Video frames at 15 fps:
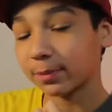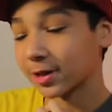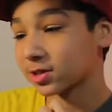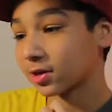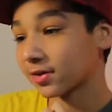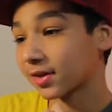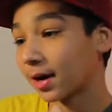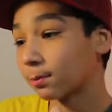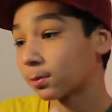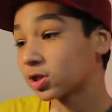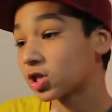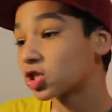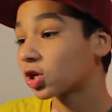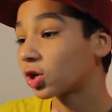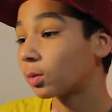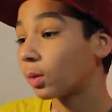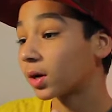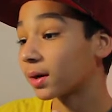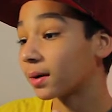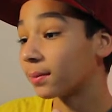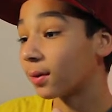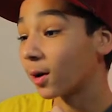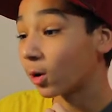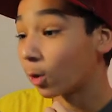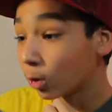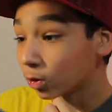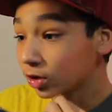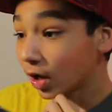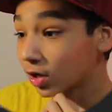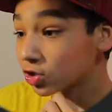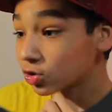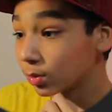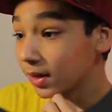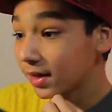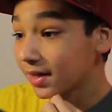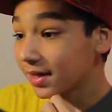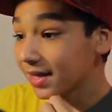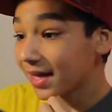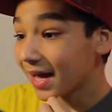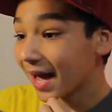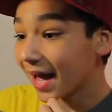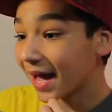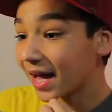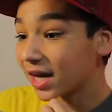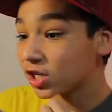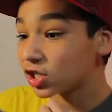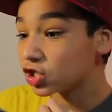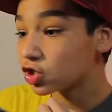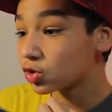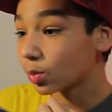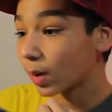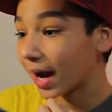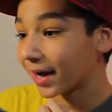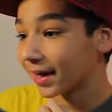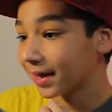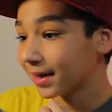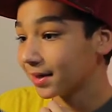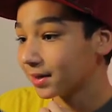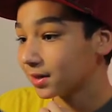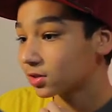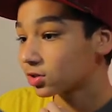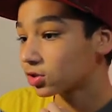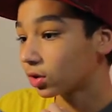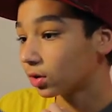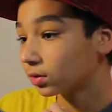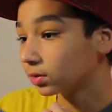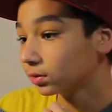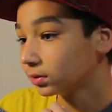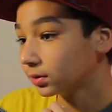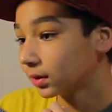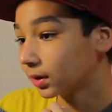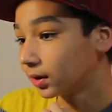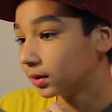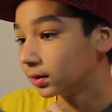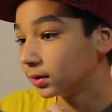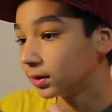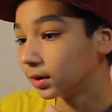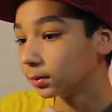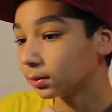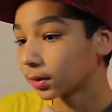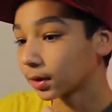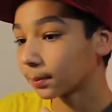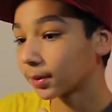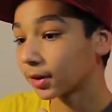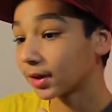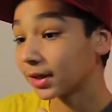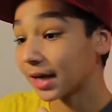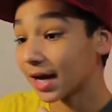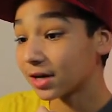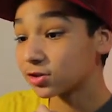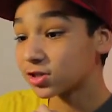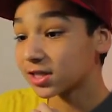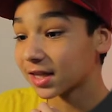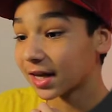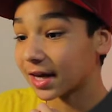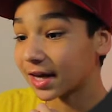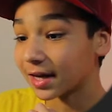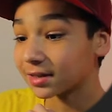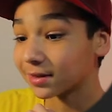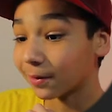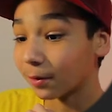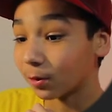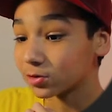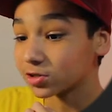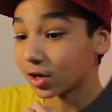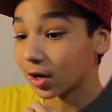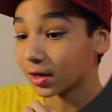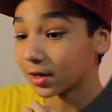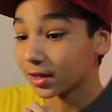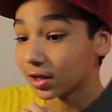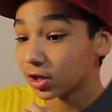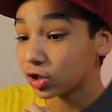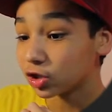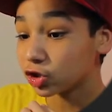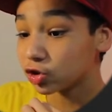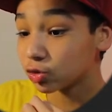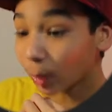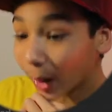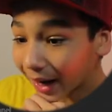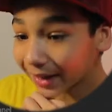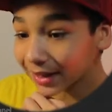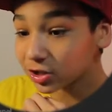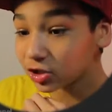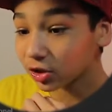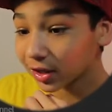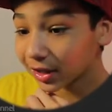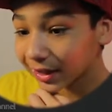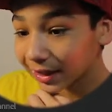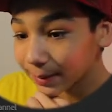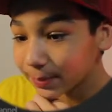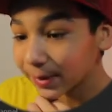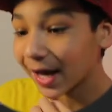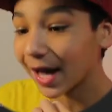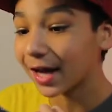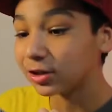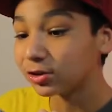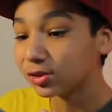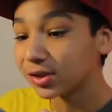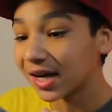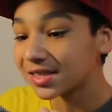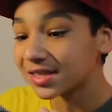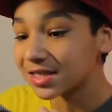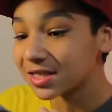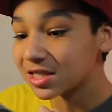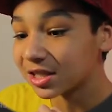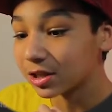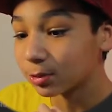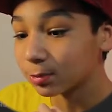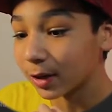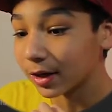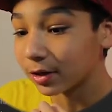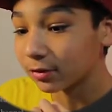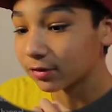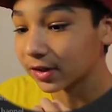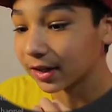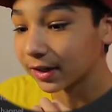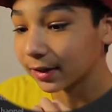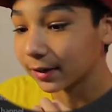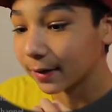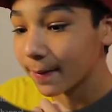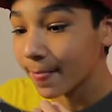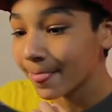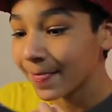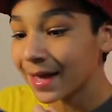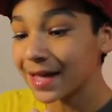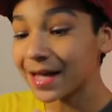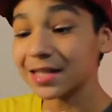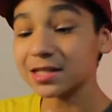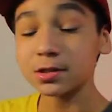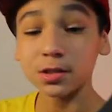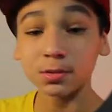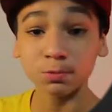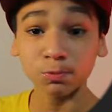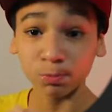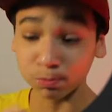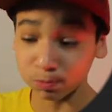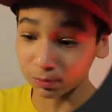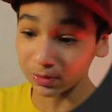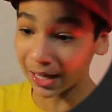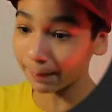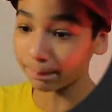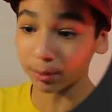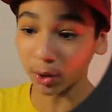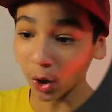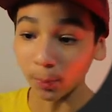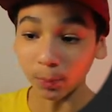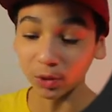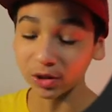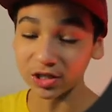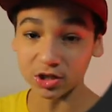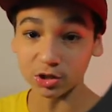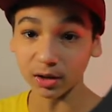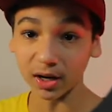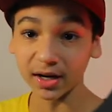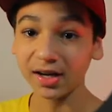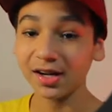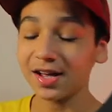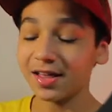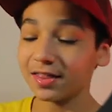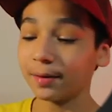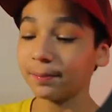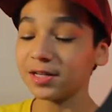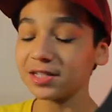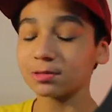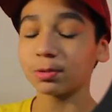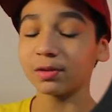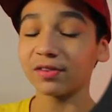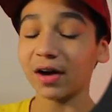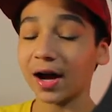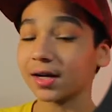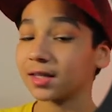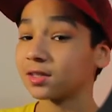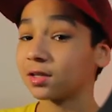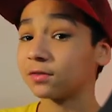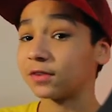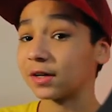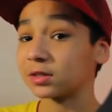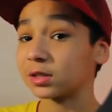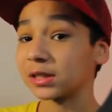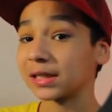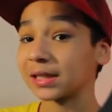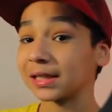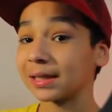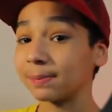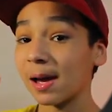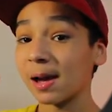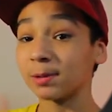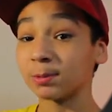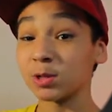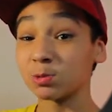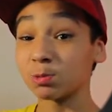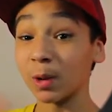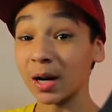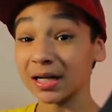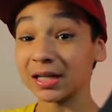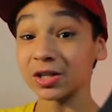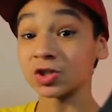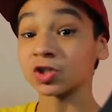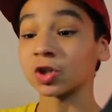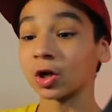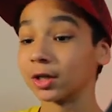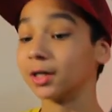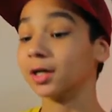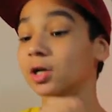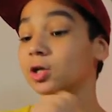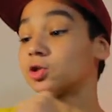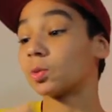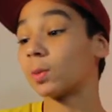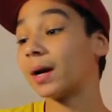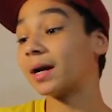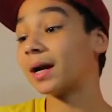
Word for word: we press on that, we're just gonna want to hold on to it and drag it. So it didn't work apparently, and you see the hand, it holds on, drag it to your clip, and you guys can see right over here it's like purplish, right? That means we've added the effect to the clip and we're ready to start. So